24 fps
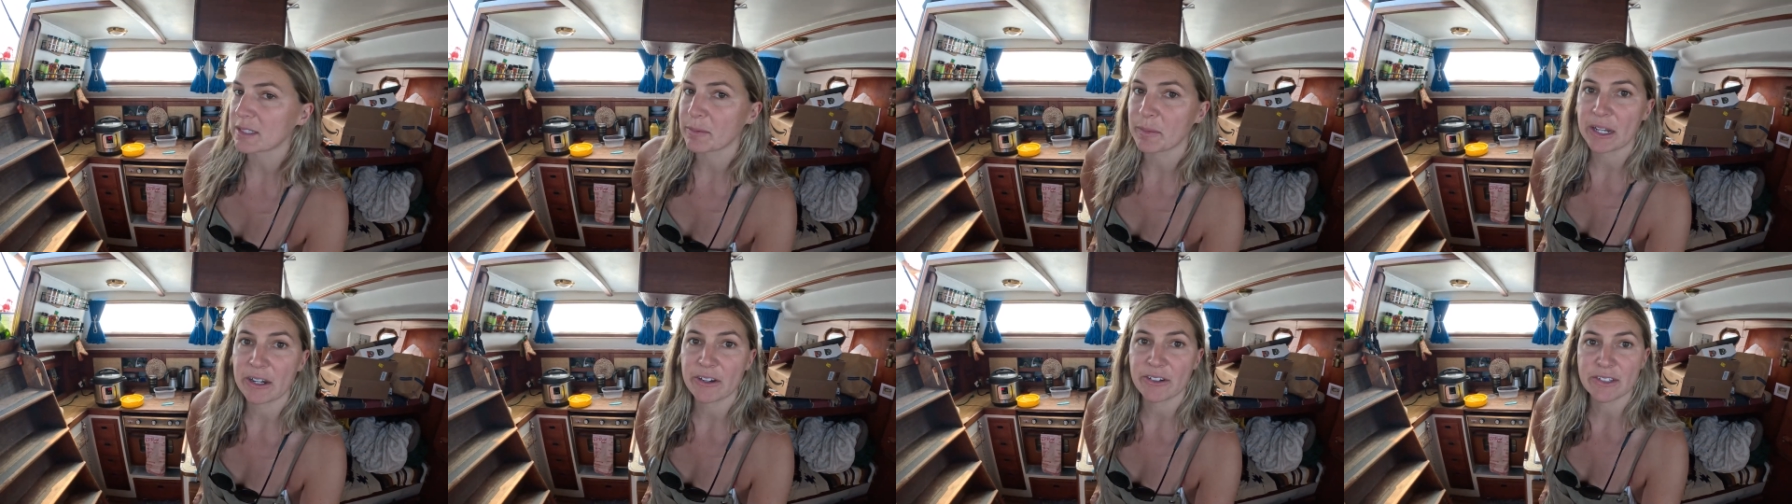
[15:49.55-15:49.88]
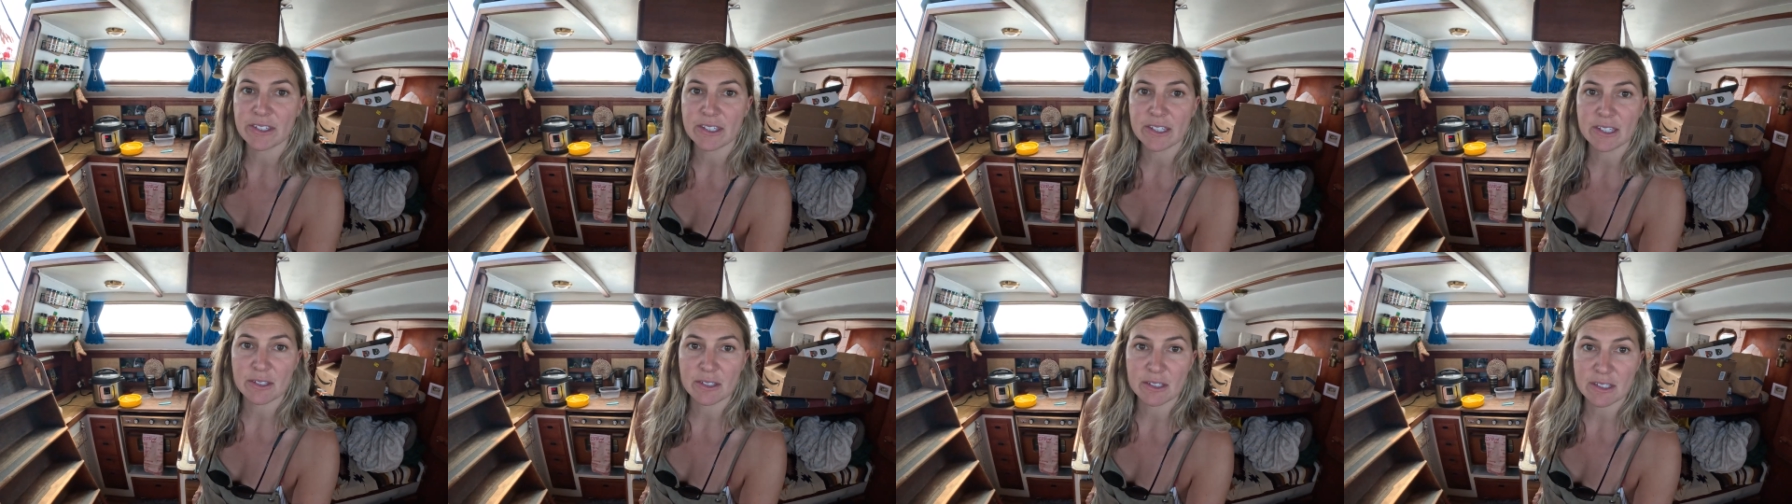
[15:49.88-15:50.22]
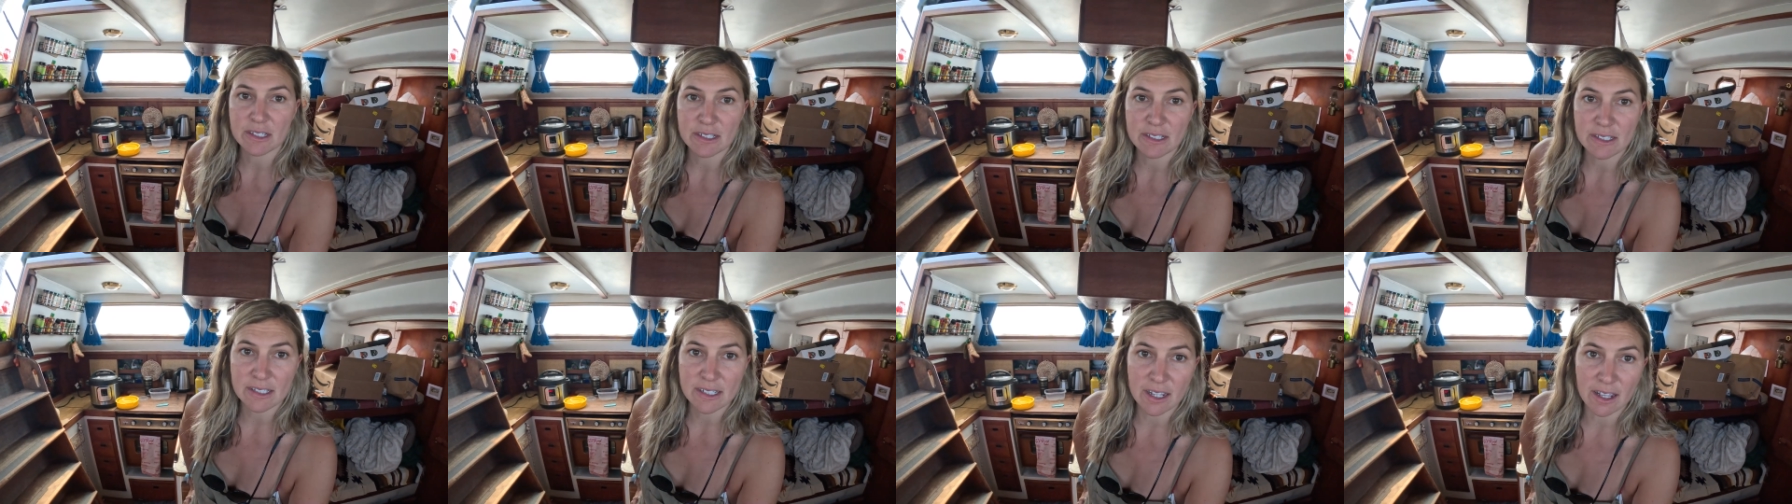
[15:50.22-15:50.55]
some errands
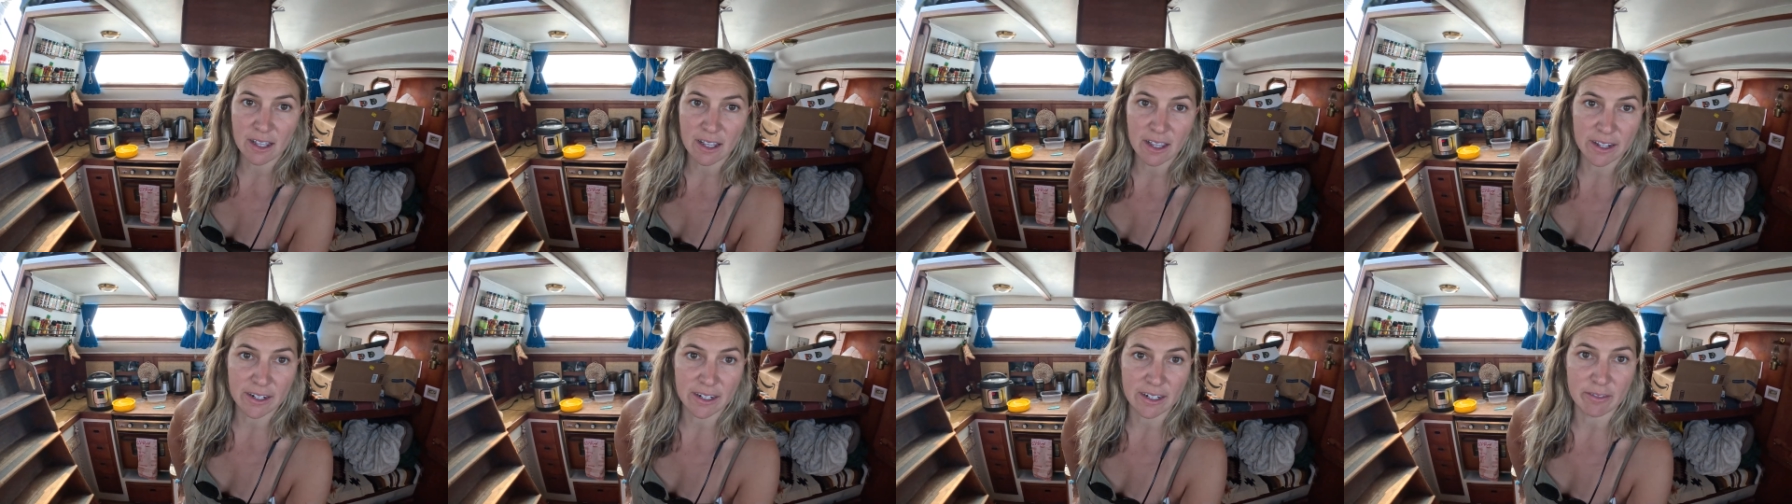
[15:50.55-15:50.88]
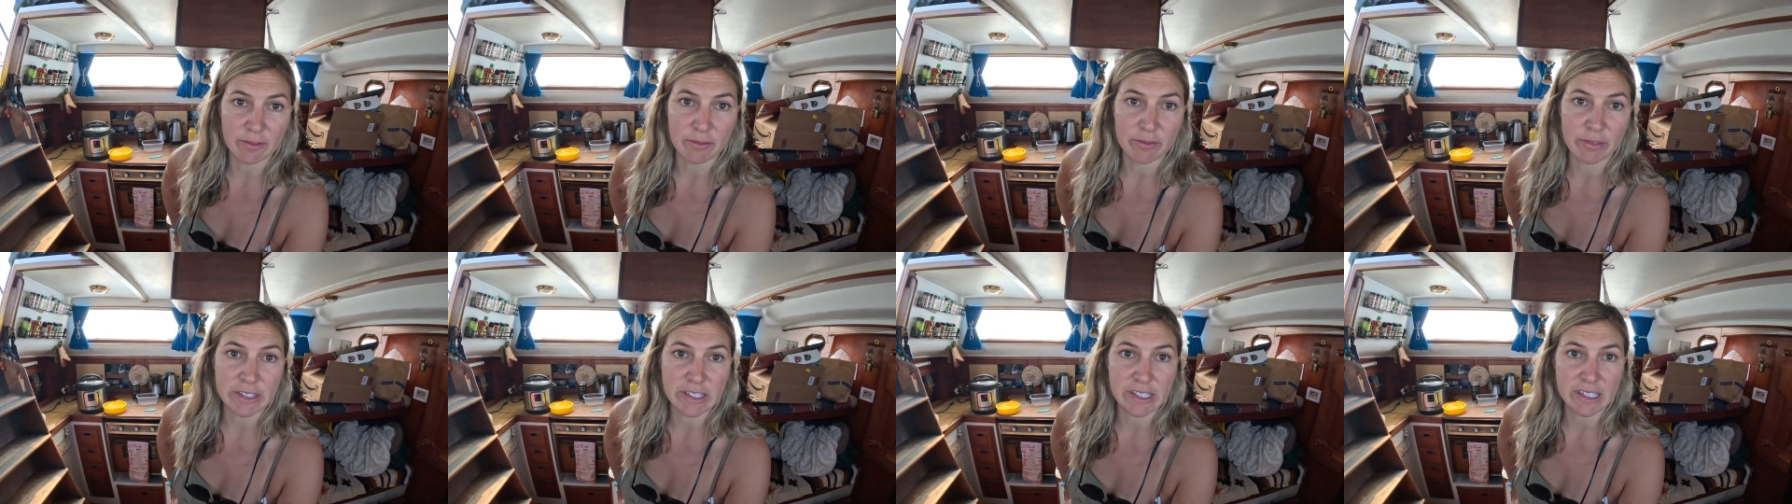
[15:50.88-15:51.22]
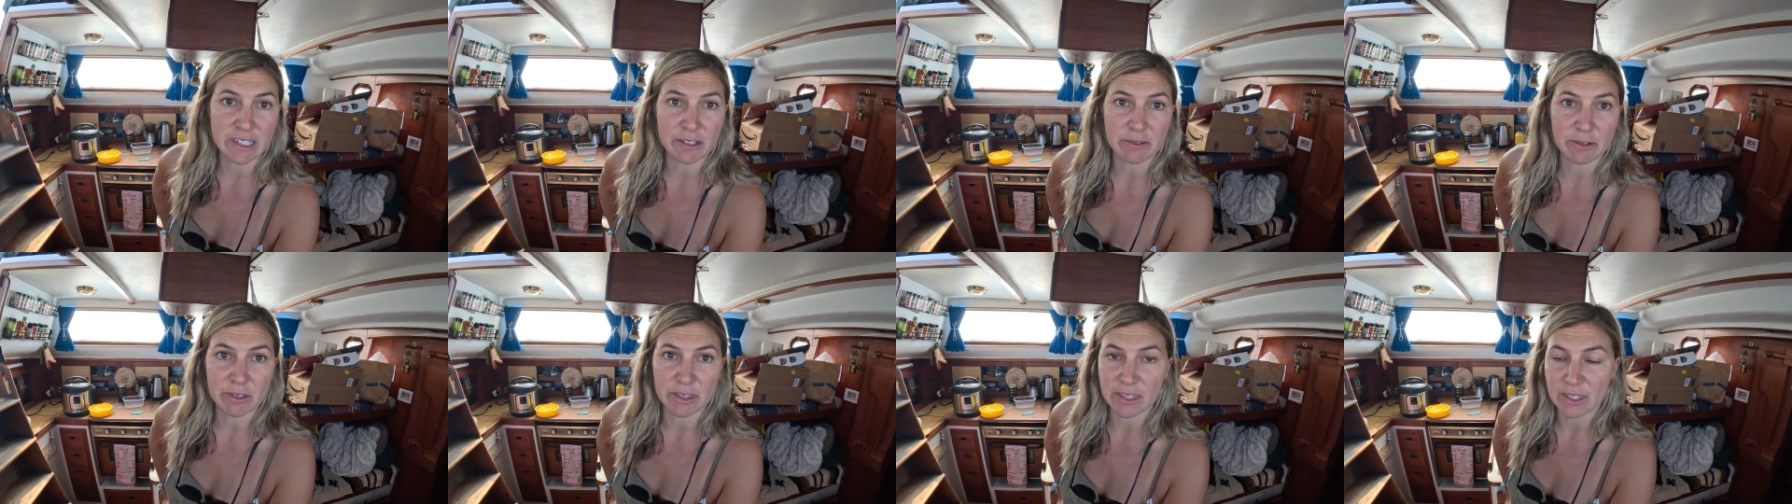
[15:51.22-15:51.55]
done and
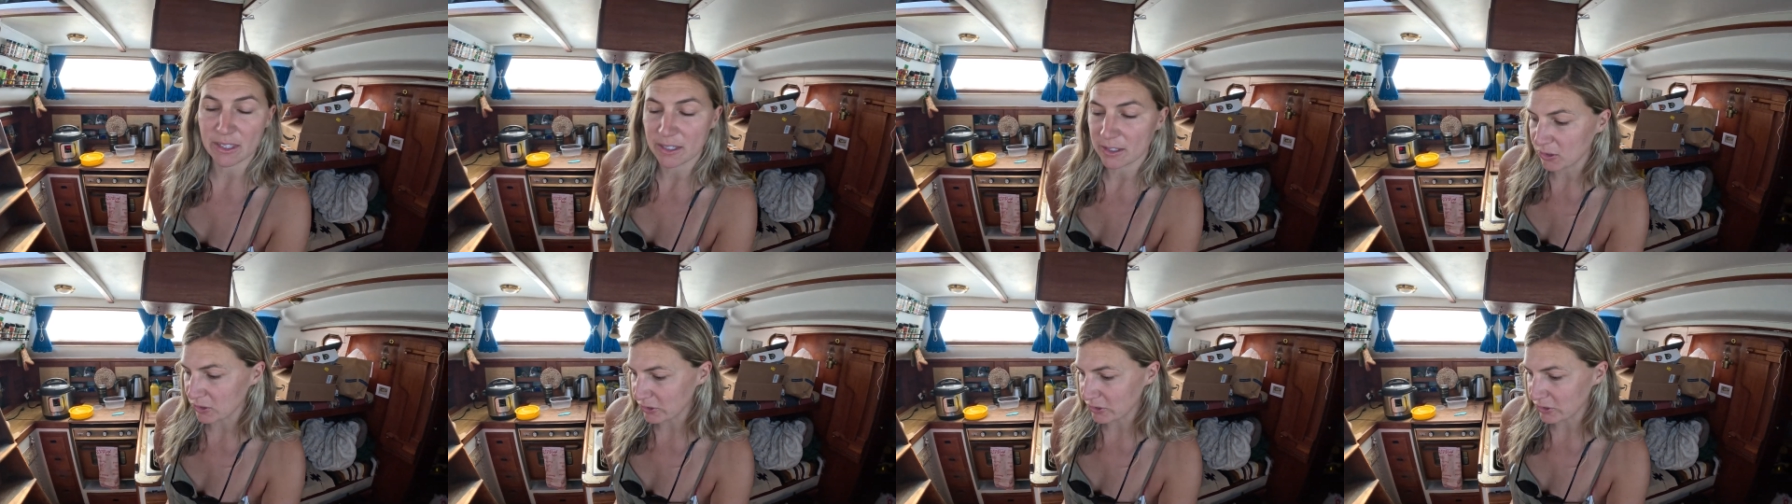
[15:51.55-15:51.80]
visiting with